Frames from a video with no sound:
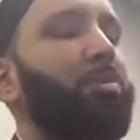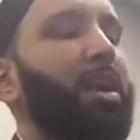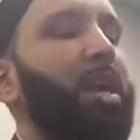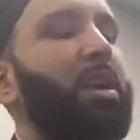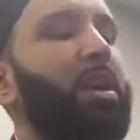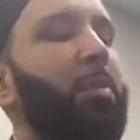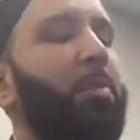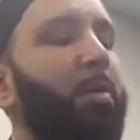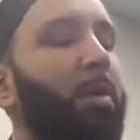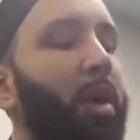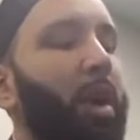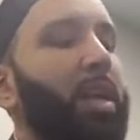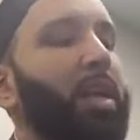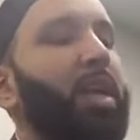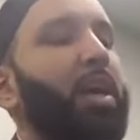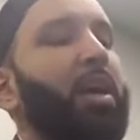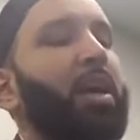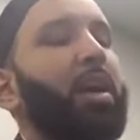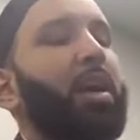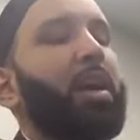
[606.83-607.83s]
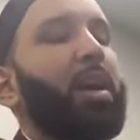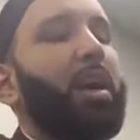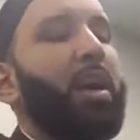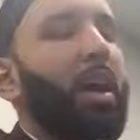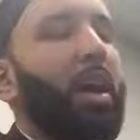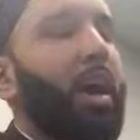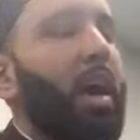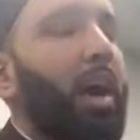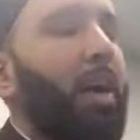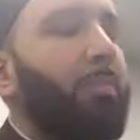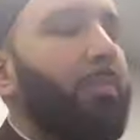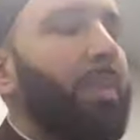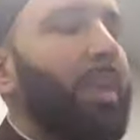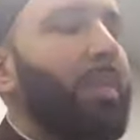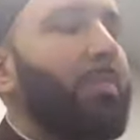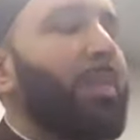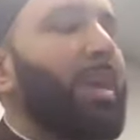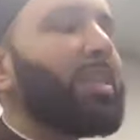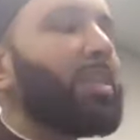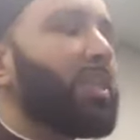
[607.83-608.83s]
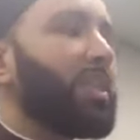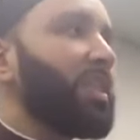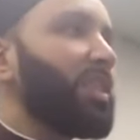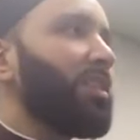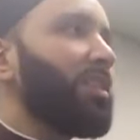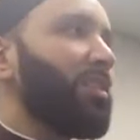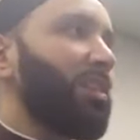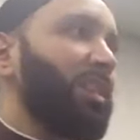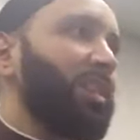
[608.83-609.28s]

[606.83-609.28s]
prayed upon. Um, he mentions here,